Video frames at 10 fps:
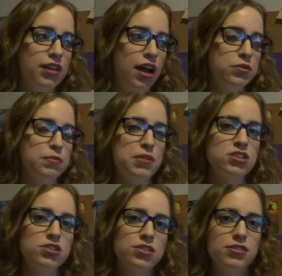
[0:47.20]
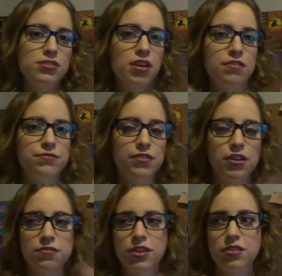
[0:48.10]
I will mention stuff
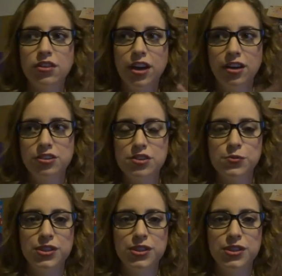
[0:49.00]
of the other characters